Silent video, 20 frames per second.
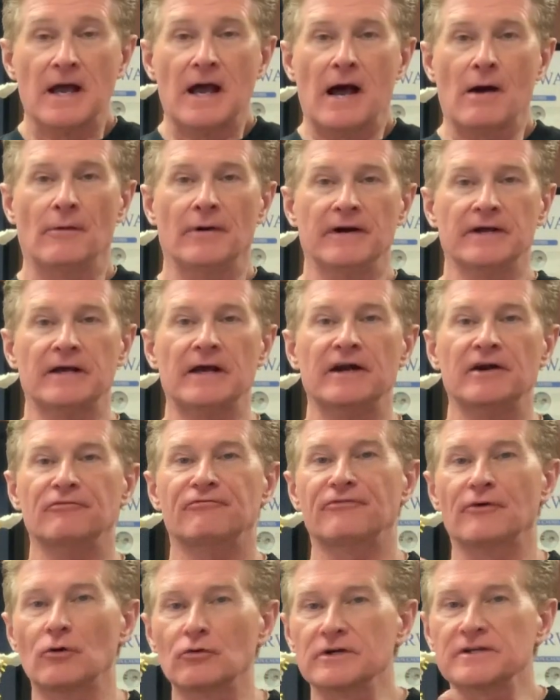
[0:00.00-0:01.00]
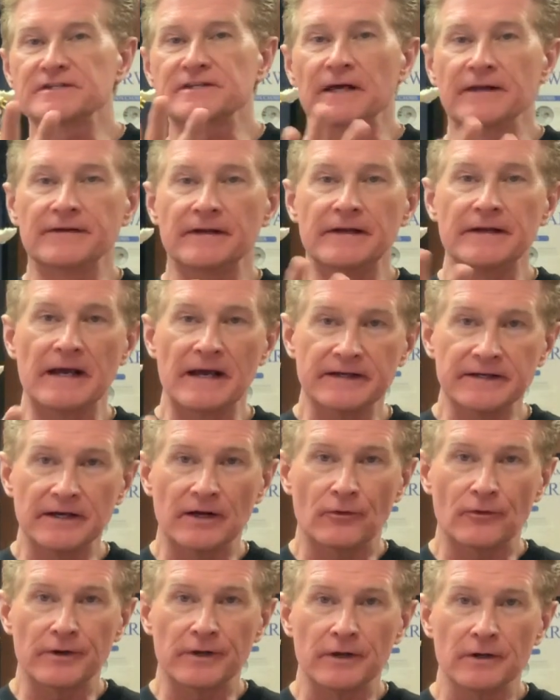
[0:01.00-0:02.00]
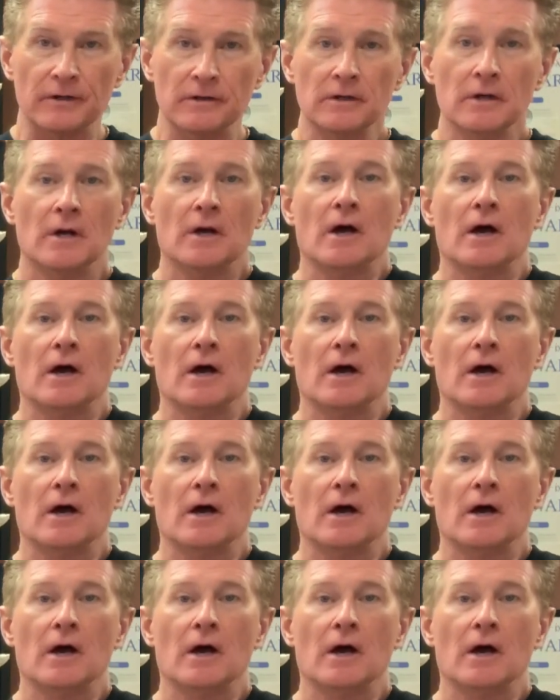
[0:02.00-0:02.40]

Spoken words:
I want to kind of focus on the neck area